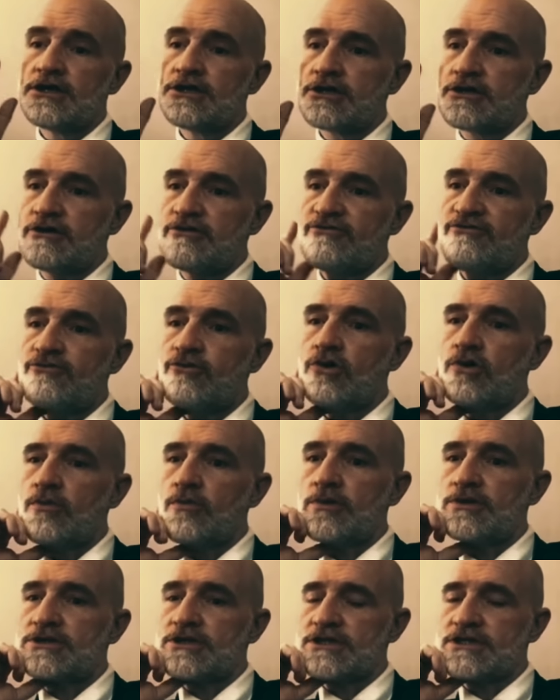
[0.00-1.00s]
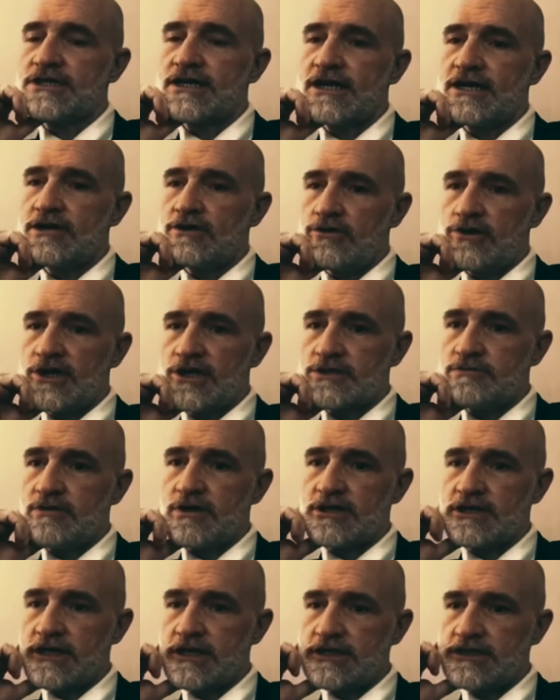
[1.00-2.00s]
to conform with societal
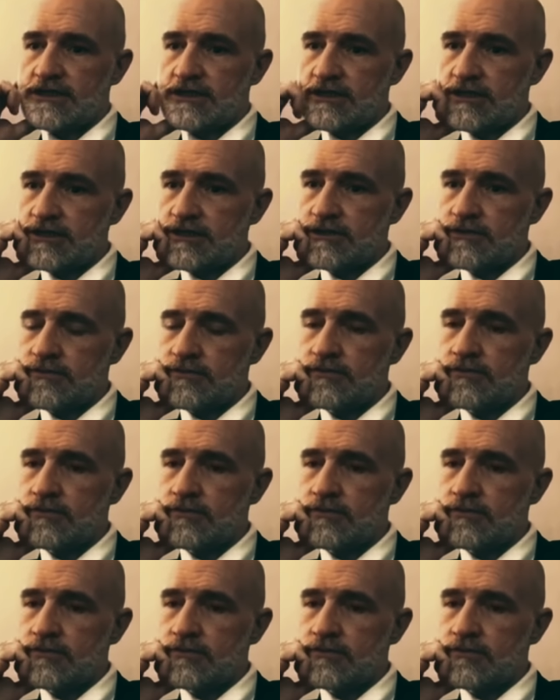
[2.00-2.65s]
expectations.